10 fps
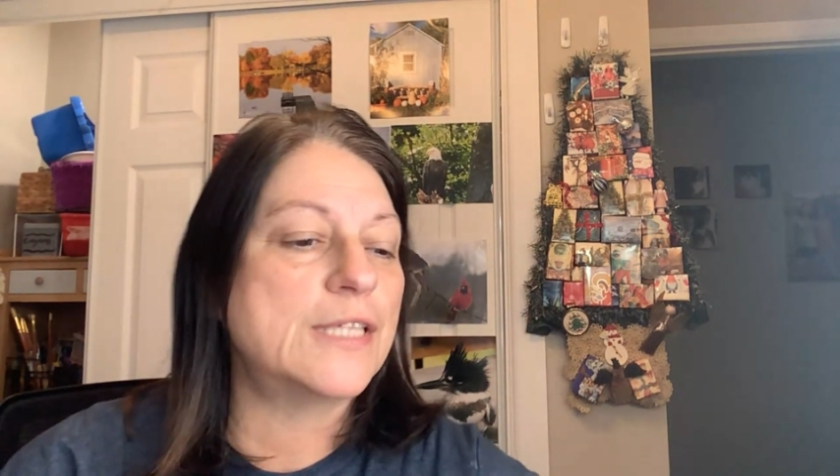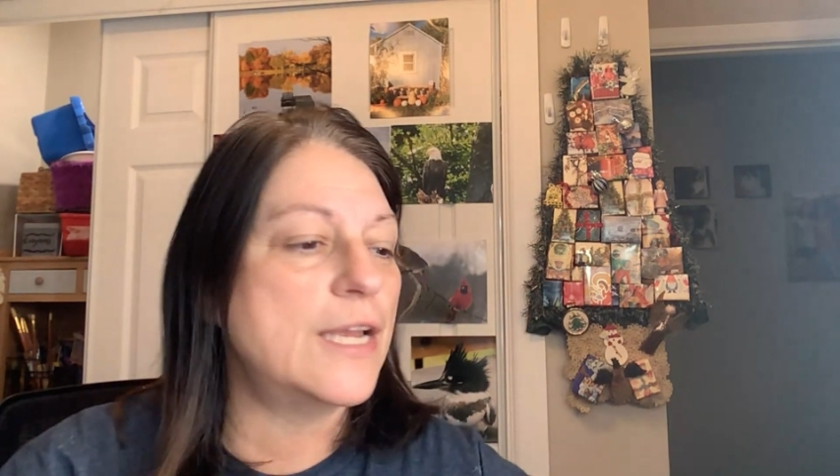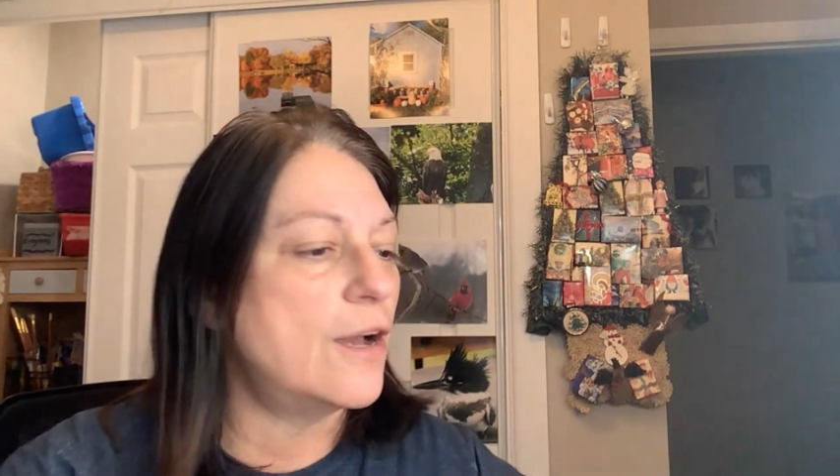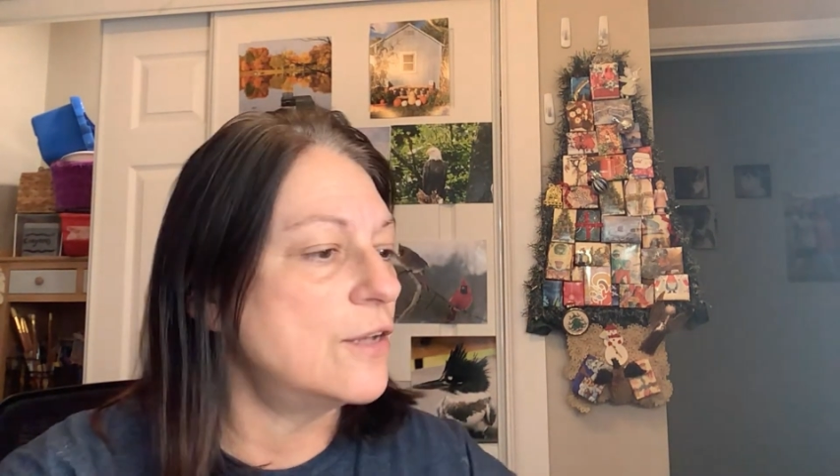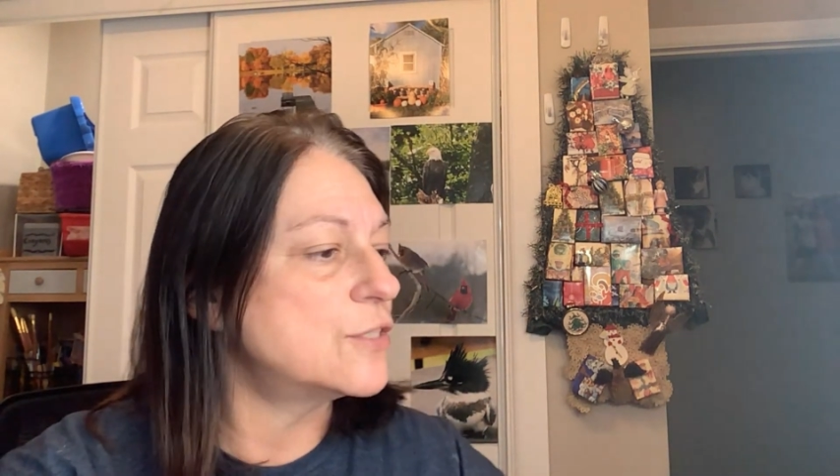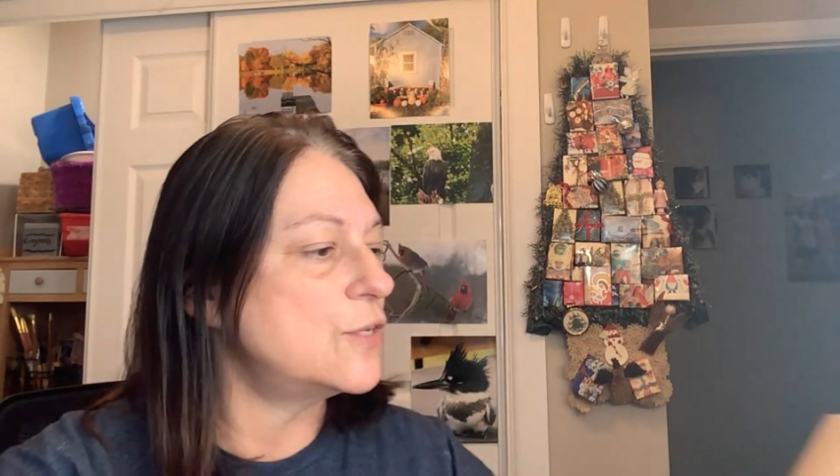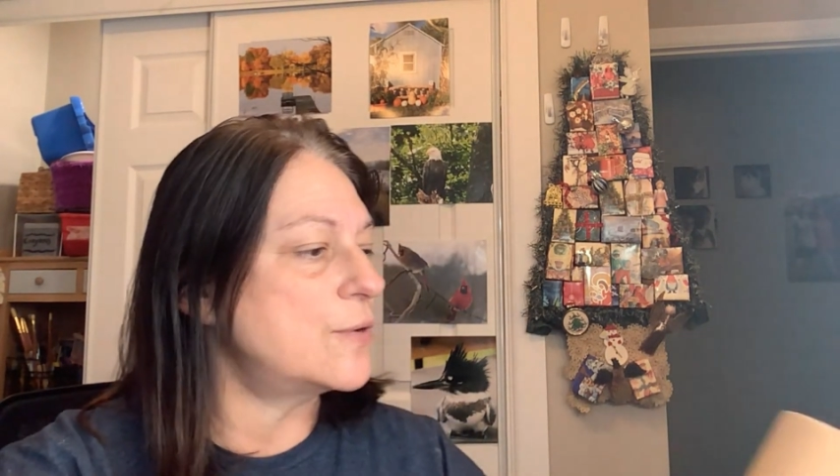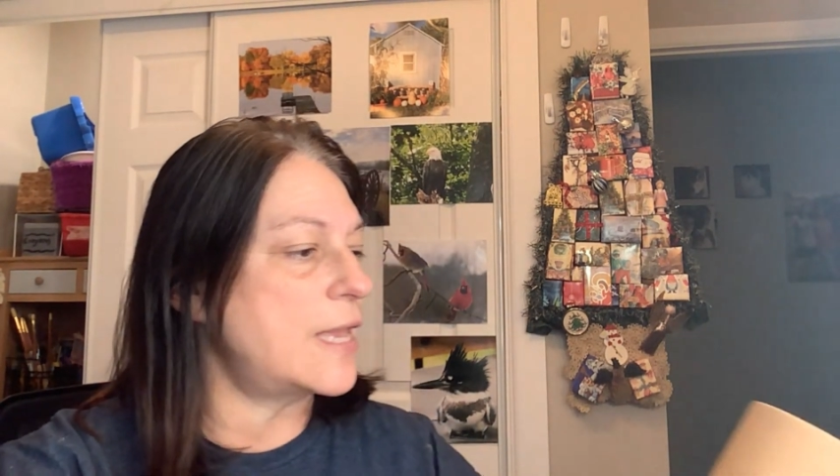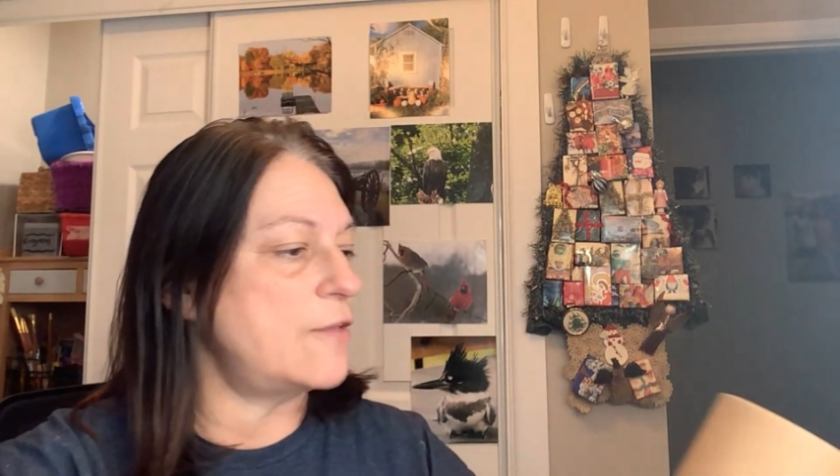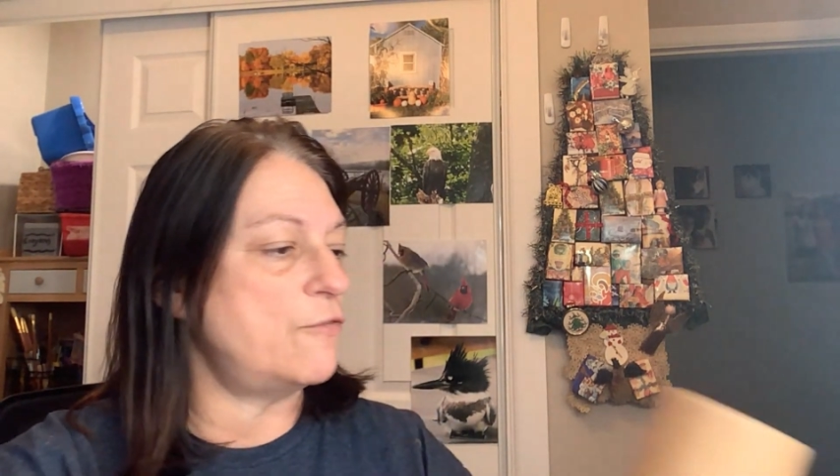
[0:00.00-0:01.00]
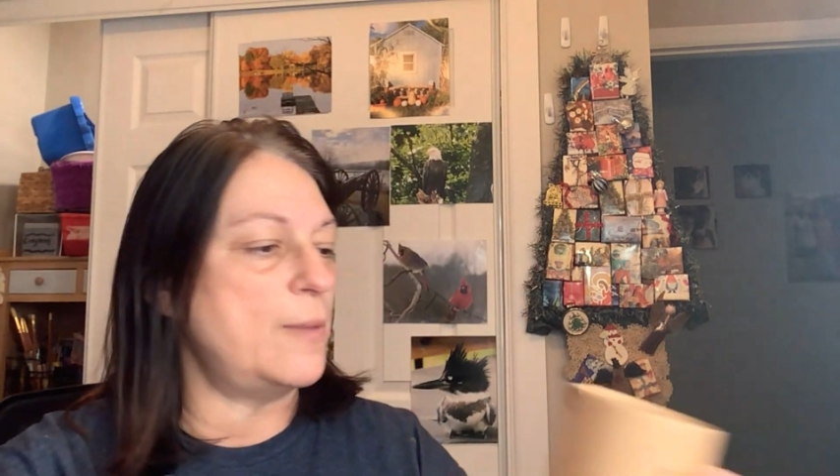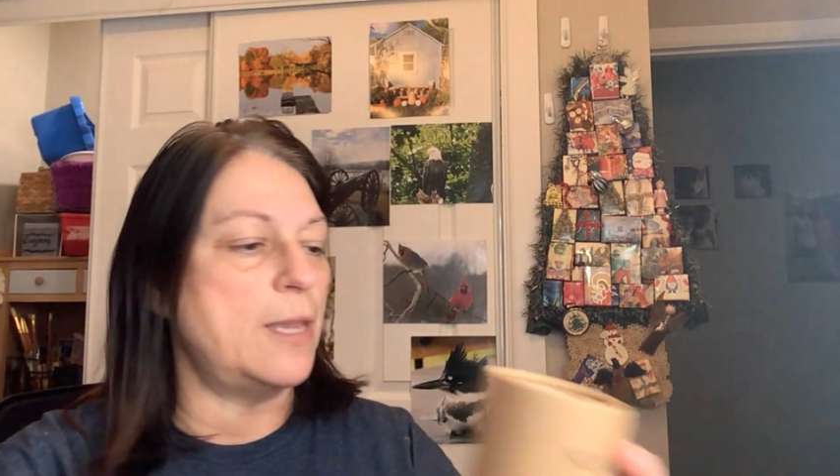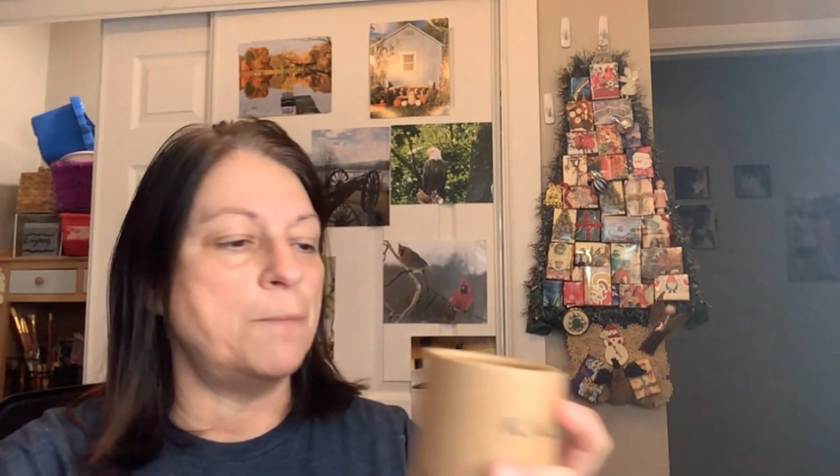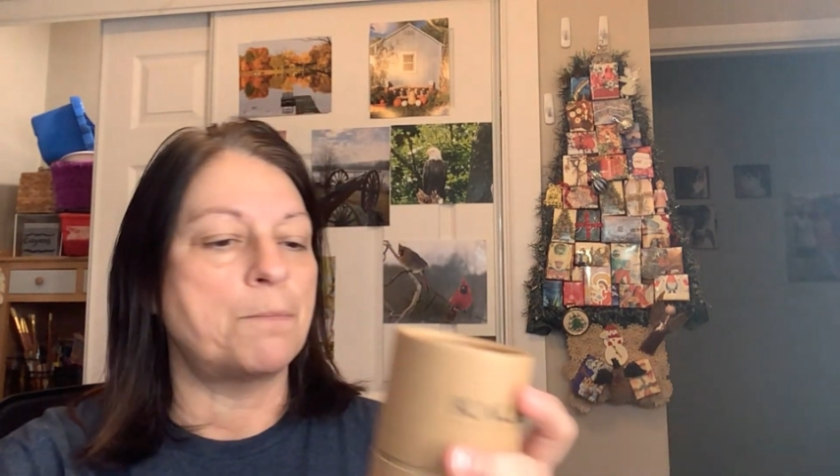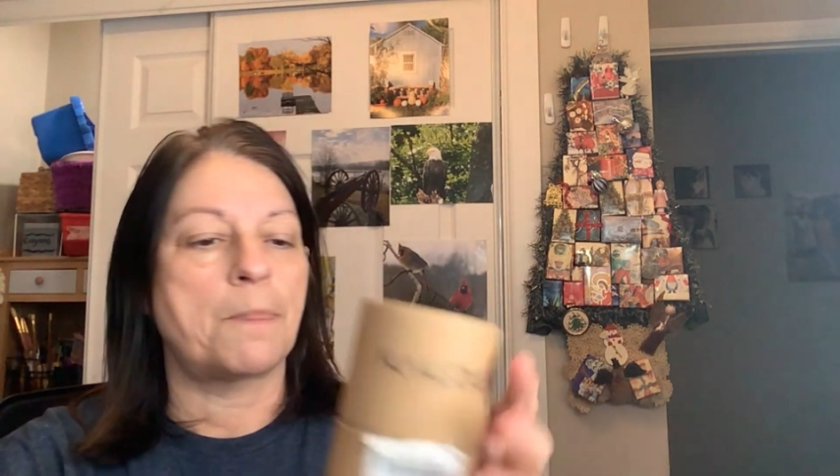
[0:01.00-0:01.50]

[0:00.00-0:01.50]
they also gave me